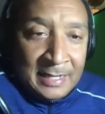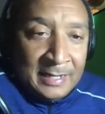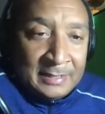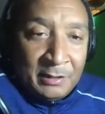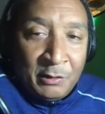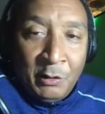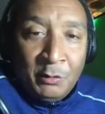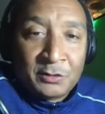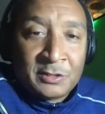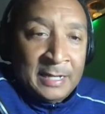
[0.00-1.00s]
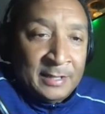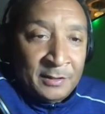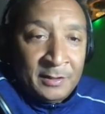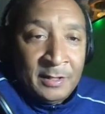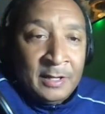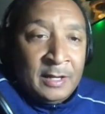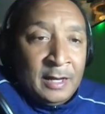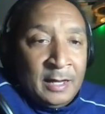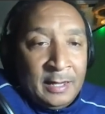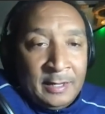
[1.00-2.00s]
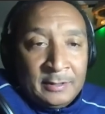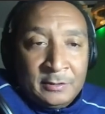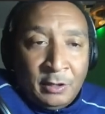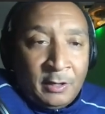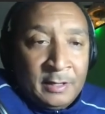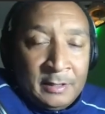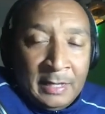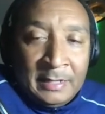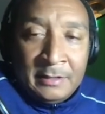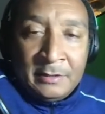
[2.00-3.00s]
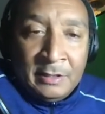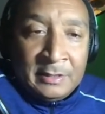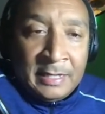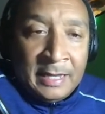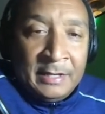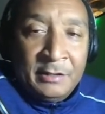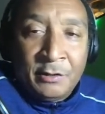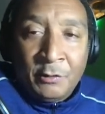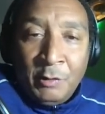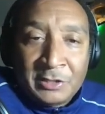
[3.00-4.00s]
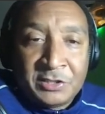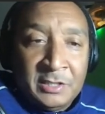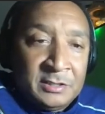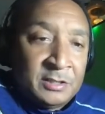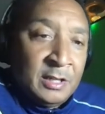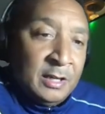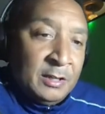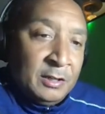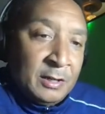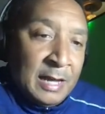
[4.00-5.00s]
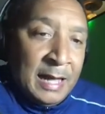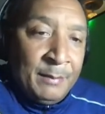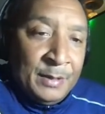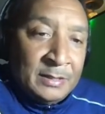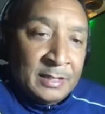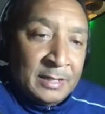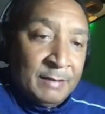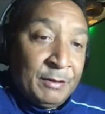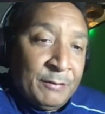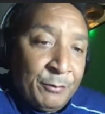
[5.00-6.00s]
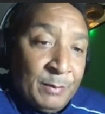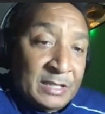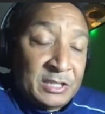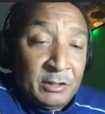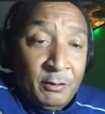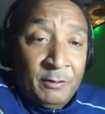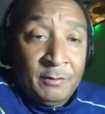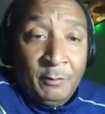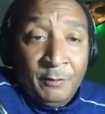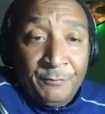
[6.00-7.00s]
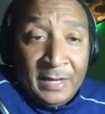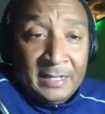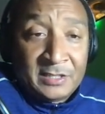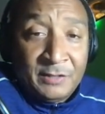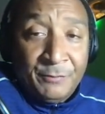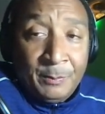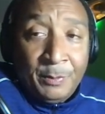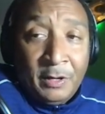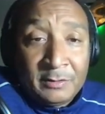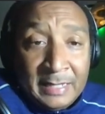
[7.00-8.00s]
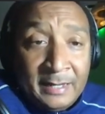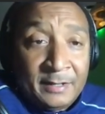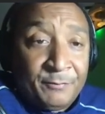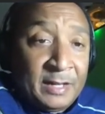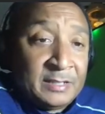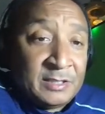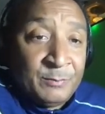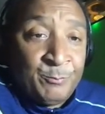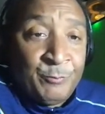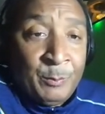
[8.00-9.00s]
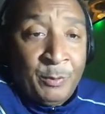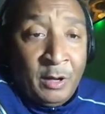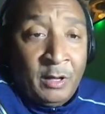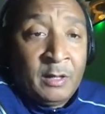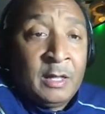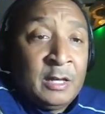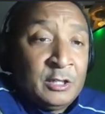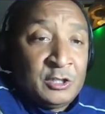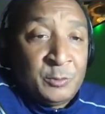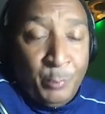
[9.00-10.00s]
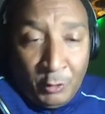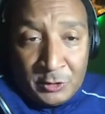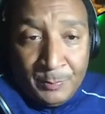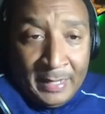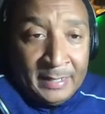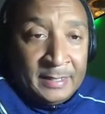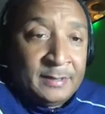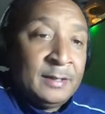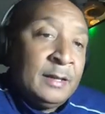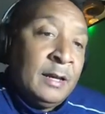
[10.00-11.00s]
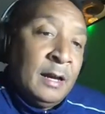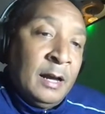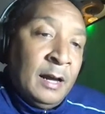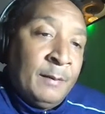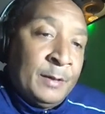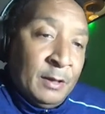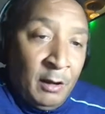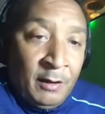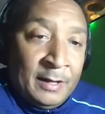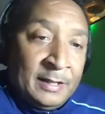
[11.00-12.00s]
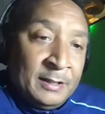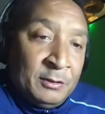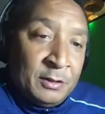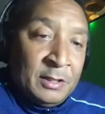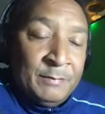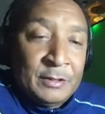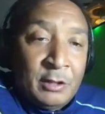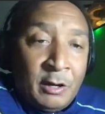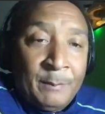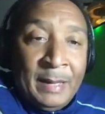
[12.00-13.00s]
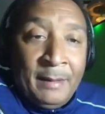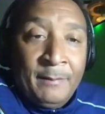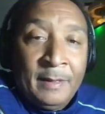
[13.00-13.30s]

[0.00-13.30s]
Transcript: of like their gold standard. You take any of your questions, your comments, give you information on fantasy football, daily fantasy football, sports betting, and all. And then you can even talk about